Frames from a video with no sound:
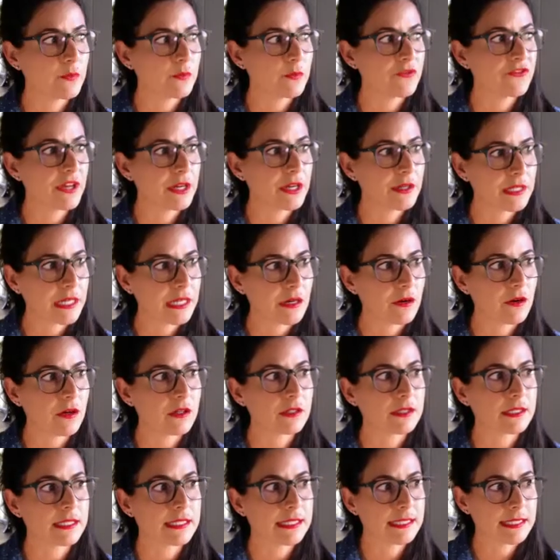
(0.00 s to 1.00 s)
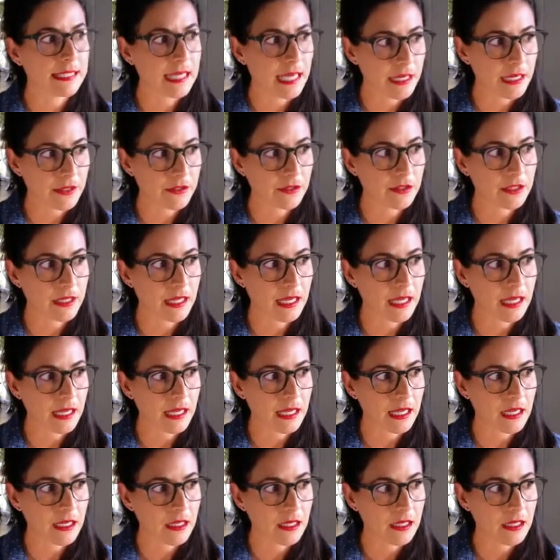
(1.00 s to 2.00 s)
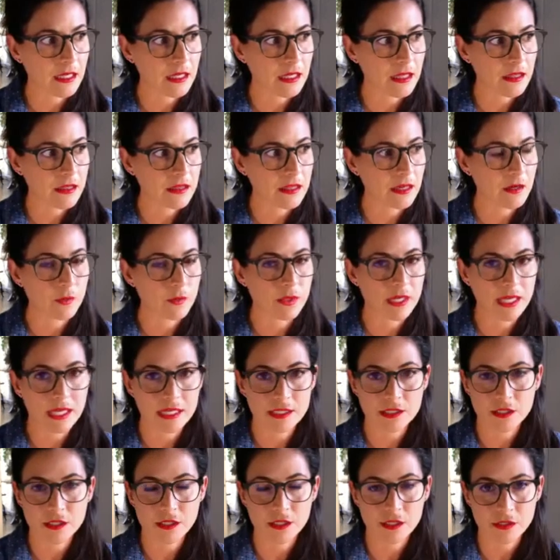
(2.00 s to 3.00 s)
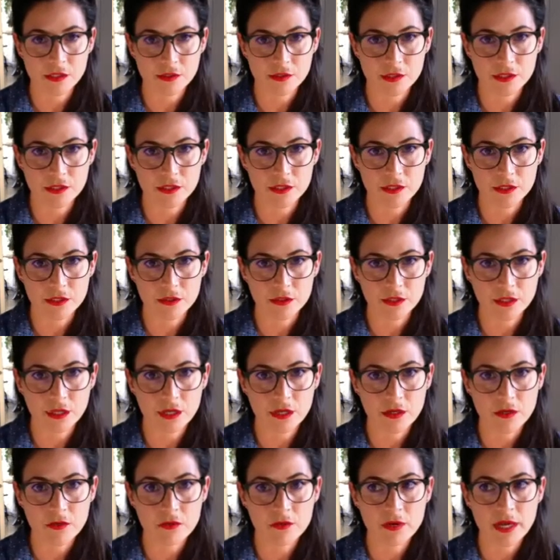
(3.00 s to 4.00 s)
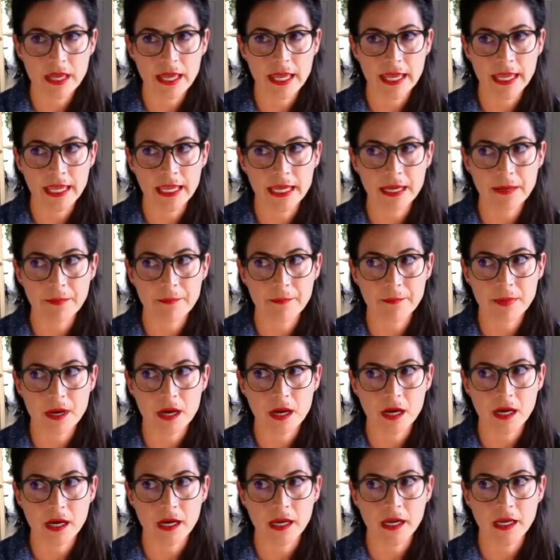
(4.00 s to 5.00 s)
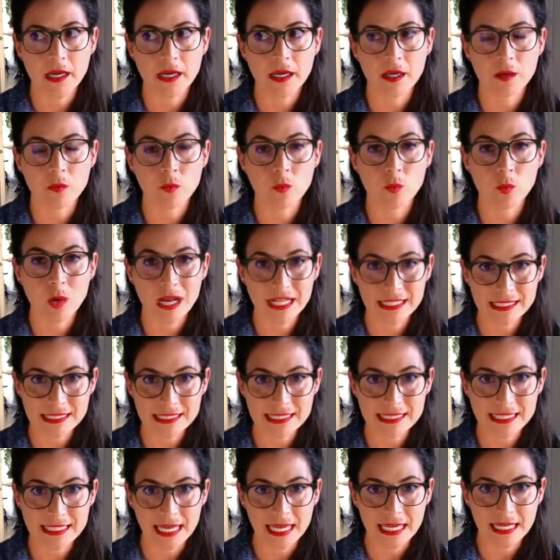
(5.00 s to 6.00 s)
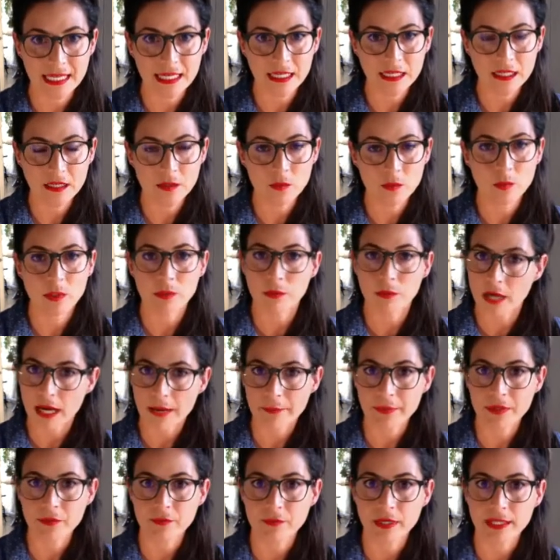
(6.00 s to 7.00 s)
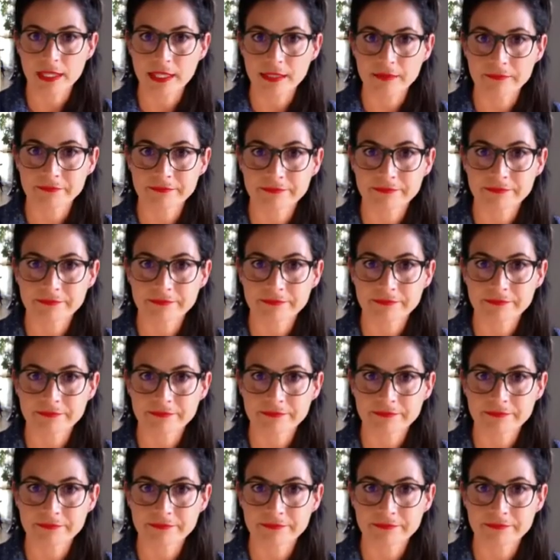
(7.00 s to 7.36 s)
found out on Saturday that we had to close the studio. And by Wednesday, we were up and running.